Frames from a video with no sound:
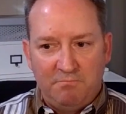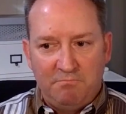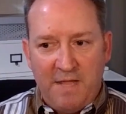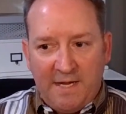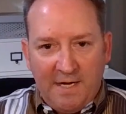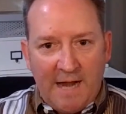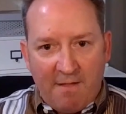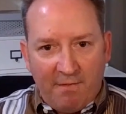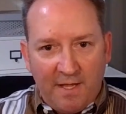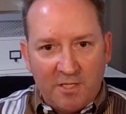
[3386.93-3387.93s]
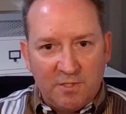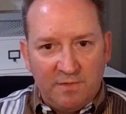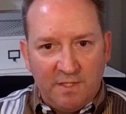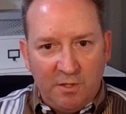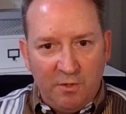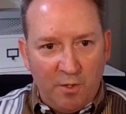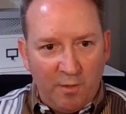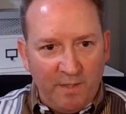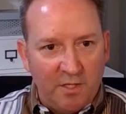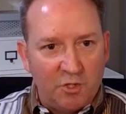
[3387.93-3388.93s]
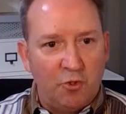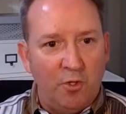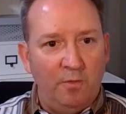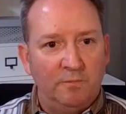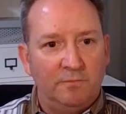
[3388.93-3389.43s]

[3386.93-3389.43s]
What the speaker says: making an allegation that to be untrue.